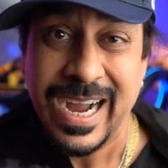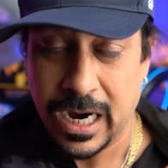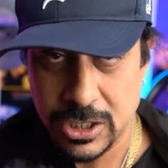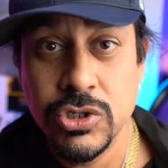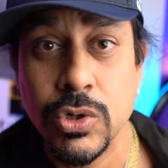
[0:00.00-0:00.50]

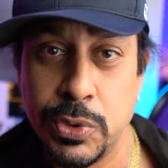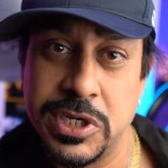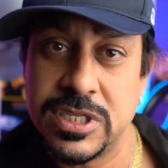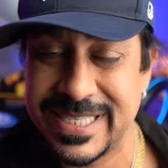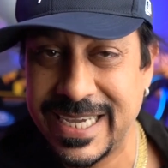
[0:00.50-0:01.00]
Are you a
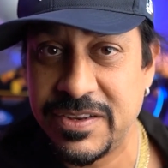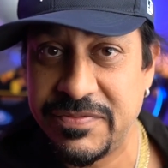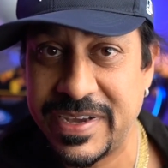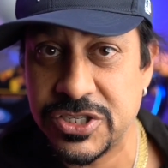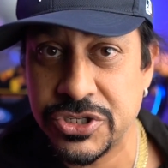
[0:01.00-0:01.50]
real estate
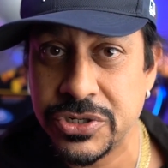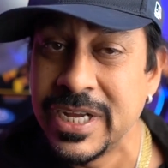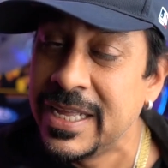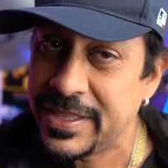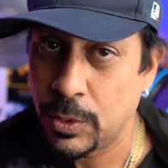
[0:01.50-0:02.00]
investor
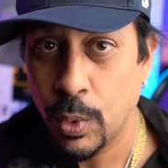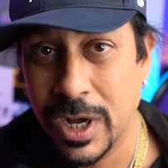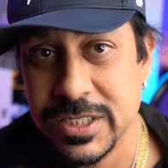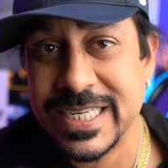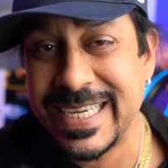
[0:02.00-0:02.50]
that
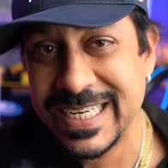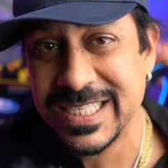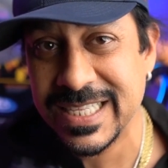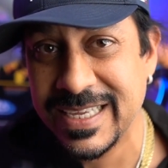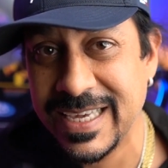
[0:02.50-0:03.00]
wants to get
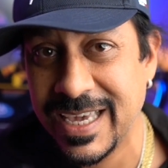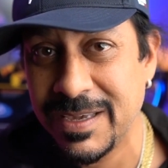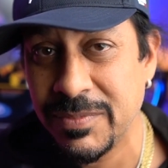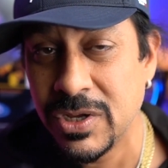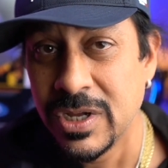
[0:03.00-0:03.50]
into the
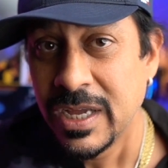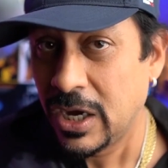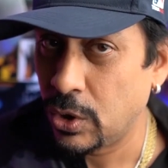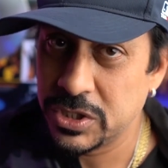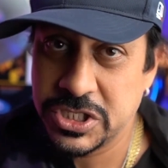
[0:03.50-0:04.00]
game
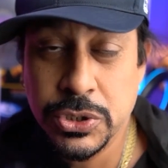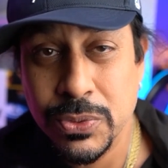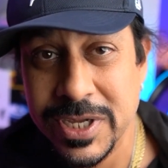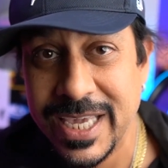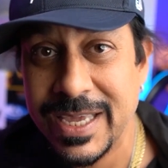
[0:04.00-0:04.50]
or is
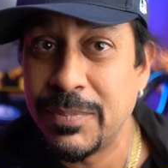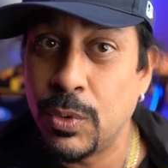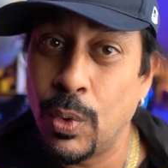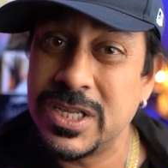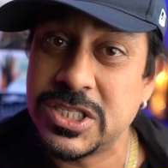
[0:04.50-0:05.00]
doing it
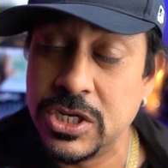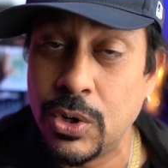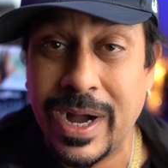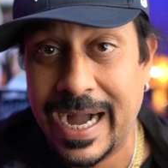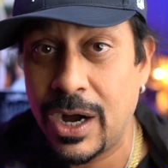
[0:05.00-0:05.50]
but wants to
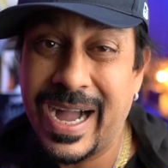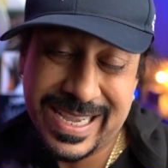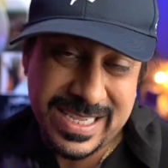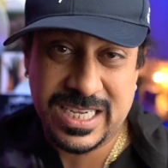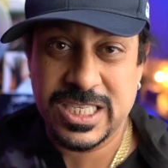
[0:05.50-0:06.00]
know how
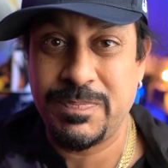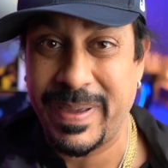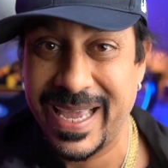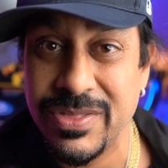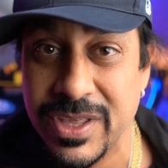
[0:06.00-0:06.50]
I can
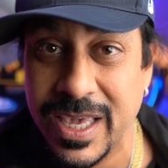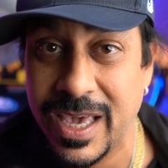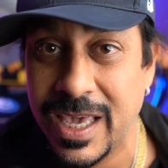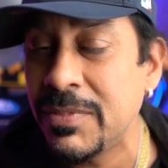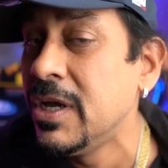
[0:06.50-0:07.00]
expand the
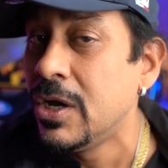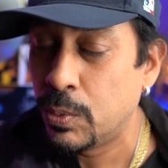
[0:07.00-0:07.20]
game?